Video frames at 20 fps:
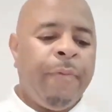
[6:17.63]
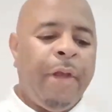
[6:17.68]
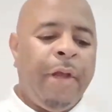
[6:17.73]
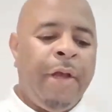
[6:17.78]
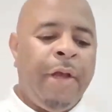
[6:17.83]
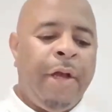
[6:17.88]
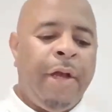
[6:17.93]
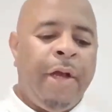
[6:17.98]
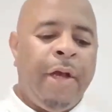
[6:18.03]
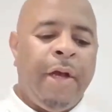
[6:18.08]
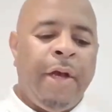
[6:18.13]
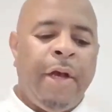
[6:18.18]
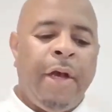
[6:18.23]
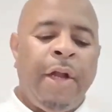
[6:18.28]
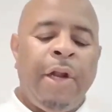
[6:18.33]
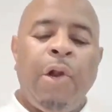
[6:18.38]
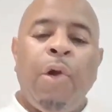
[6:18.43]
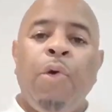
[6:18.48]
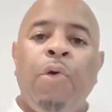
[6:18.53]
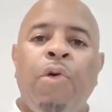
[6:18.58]
a
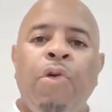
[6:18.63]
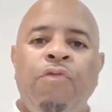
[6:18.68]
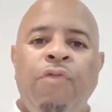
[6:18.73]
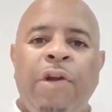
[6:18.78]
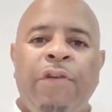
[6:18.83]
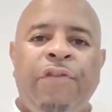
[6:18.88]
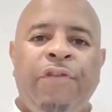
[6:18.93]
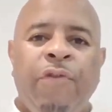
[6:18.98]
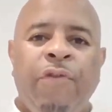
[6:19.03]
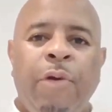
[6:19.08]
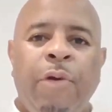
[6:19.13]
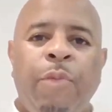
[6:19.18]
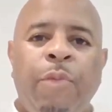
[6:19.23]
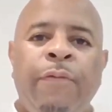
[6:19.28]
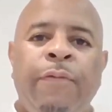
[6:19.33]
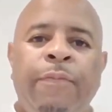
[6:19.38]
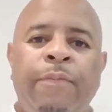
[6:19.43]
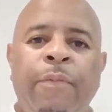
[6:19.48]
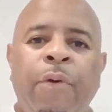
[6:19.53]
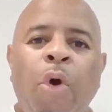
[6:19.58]
local restaurant
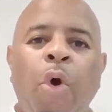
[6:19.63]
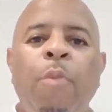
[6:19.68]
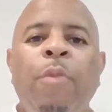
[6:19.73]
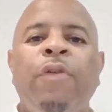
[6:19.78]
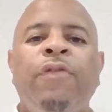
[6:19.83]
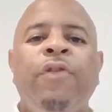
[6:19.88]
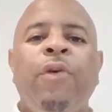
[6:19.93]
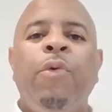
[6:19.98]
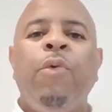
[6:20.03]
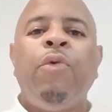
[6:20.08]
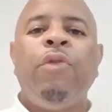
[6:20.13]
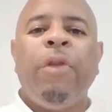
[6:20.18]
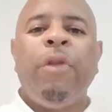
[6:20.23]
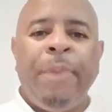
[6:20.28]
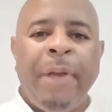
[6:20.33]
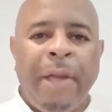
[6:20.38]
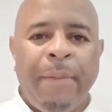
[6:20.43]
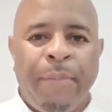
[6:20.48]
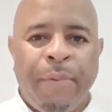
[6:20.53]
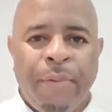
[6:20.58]
with almost all the
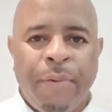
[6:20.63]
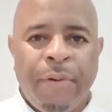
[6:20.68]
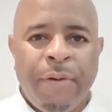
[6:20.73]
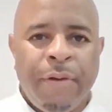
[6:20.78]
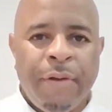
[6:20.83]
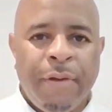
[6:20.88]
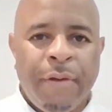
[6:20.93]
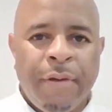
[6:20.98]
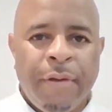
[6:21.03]
people